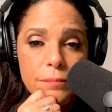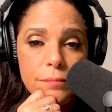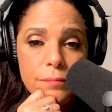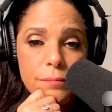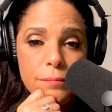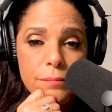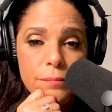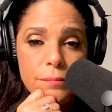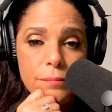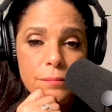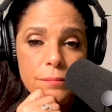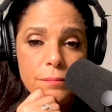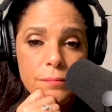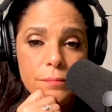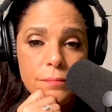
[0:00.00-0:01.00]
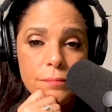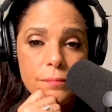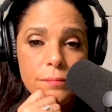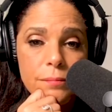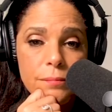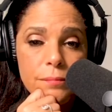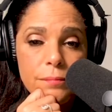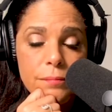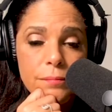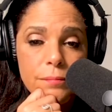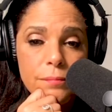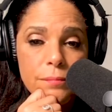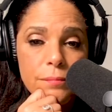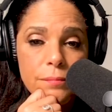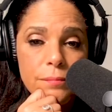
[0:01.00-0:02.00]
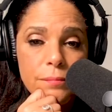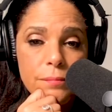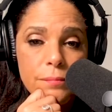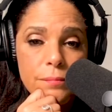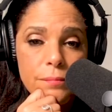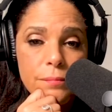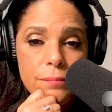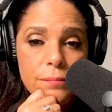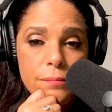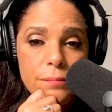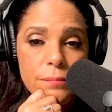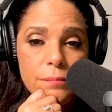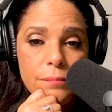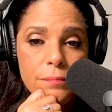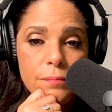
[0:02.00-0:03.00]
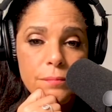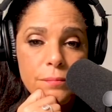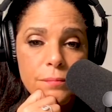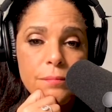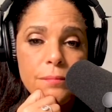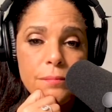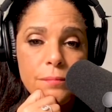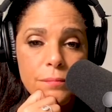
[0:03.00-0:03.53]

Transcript: (silent)